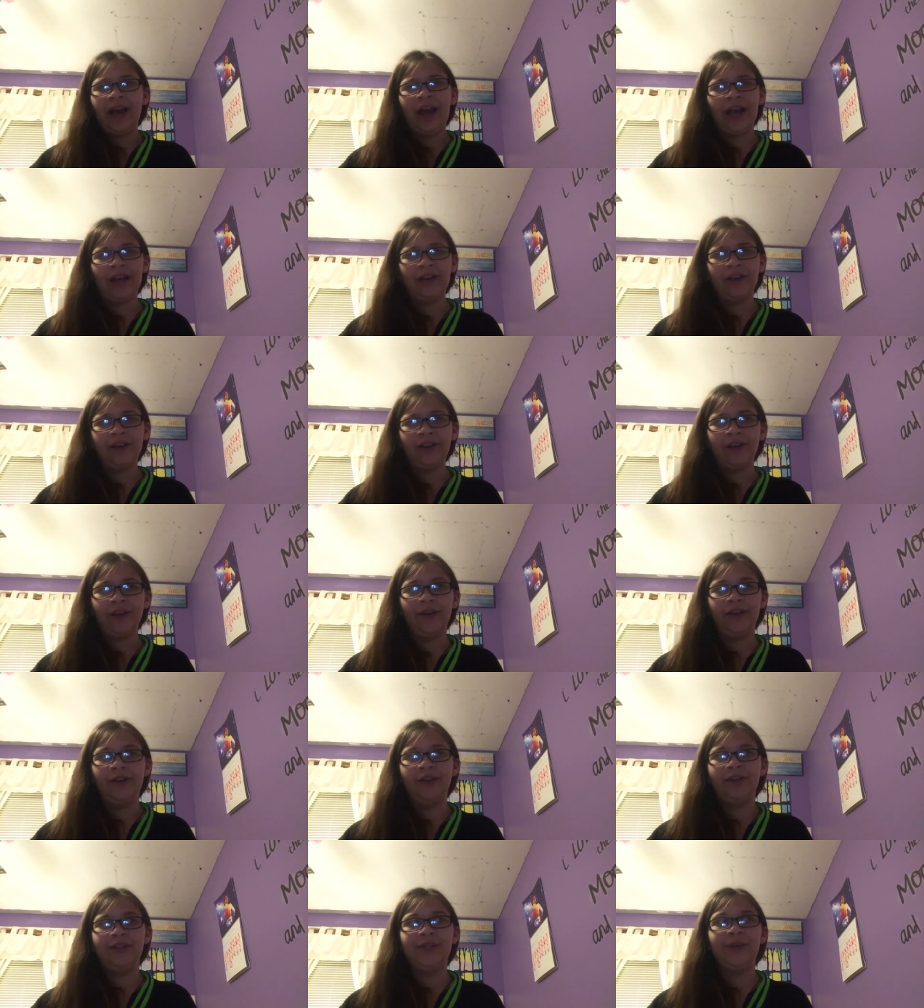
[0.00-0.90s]
I
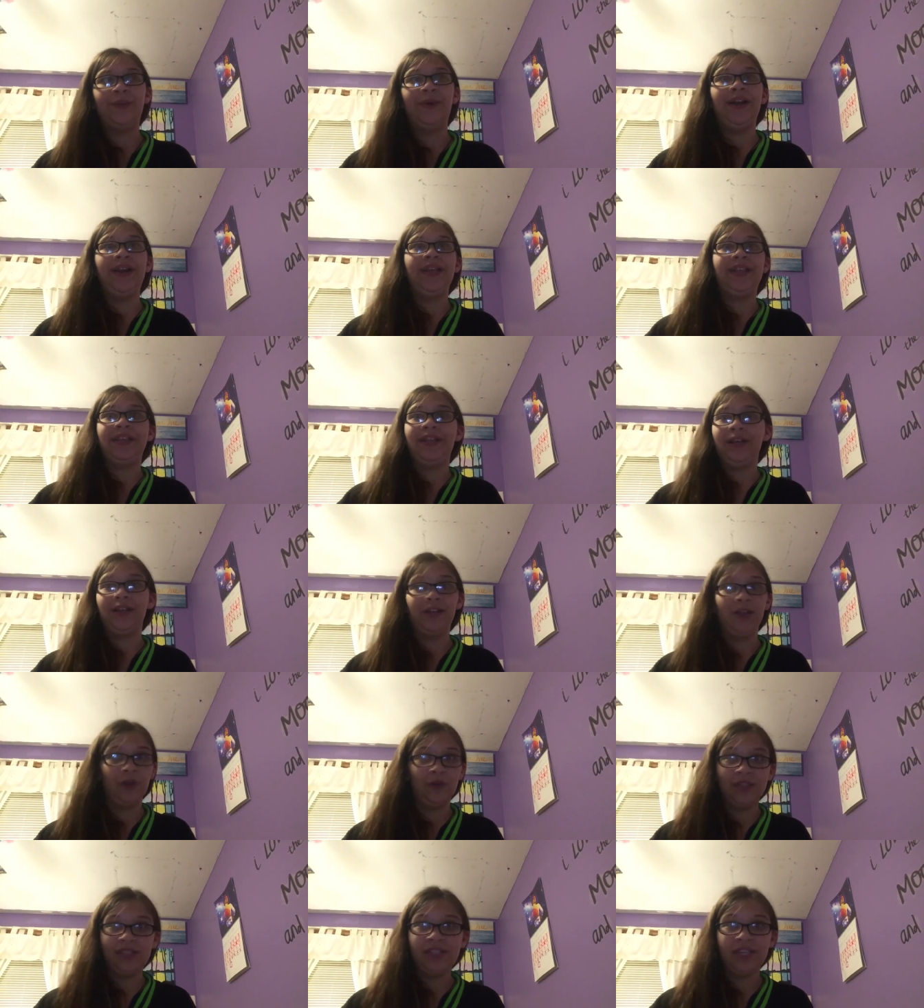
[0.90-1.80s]
could do anything
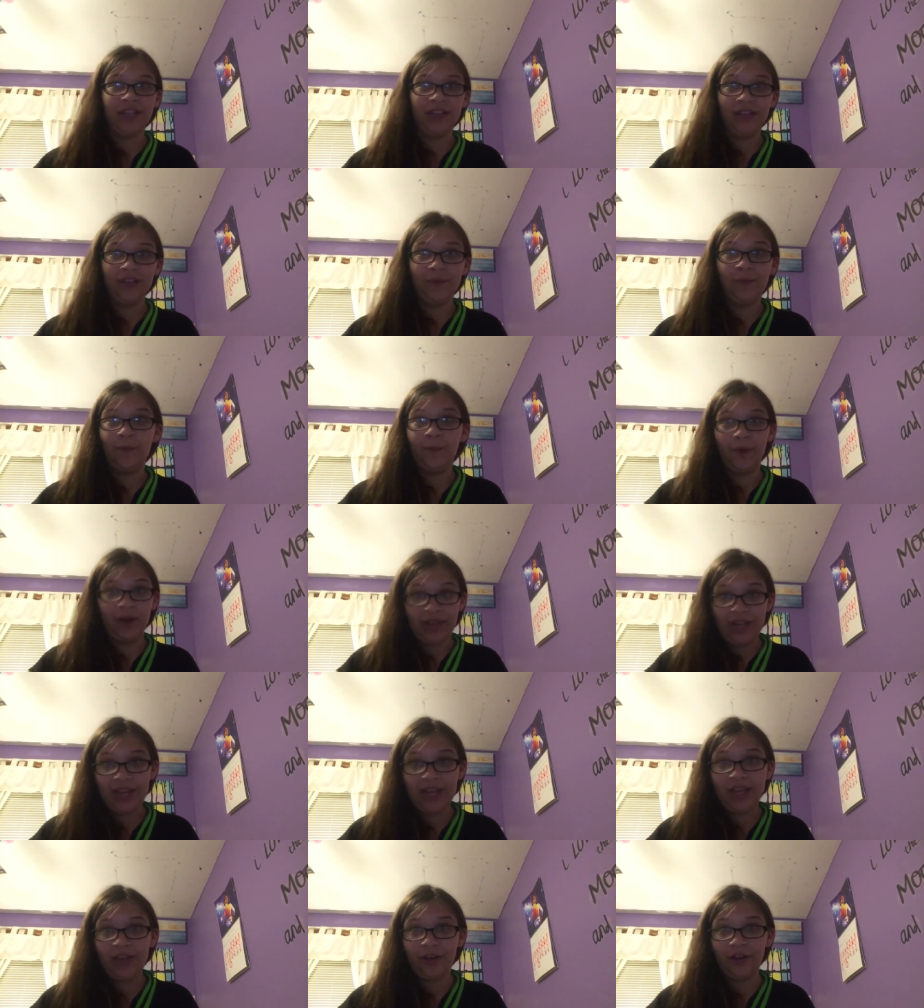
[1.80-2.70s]
close to
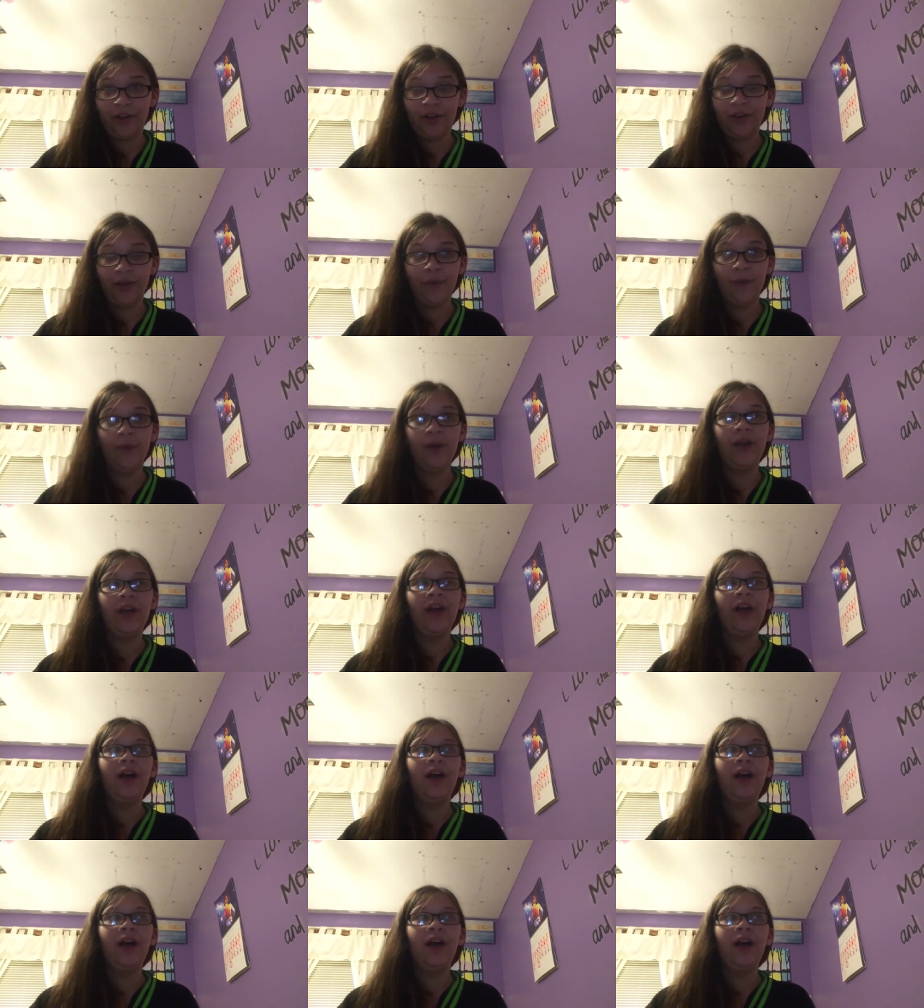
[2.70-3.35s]
what he could do.